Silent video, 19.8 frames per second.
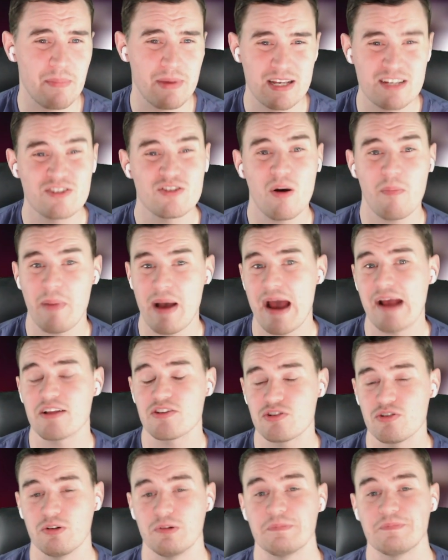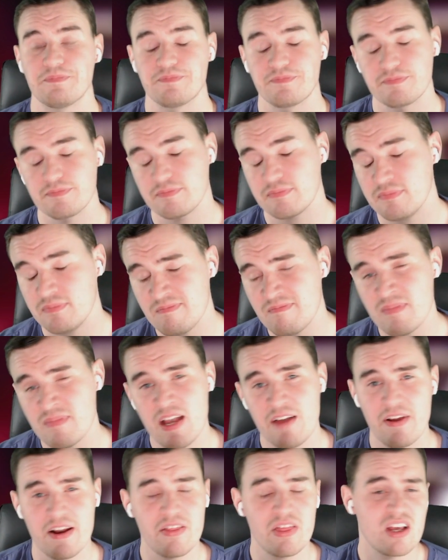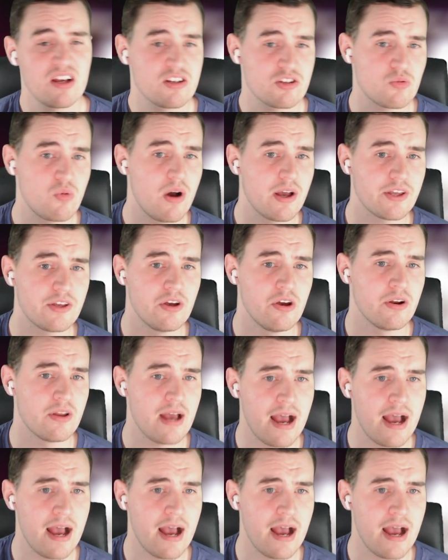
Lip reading: is not bad at all. If anything, it's quite good.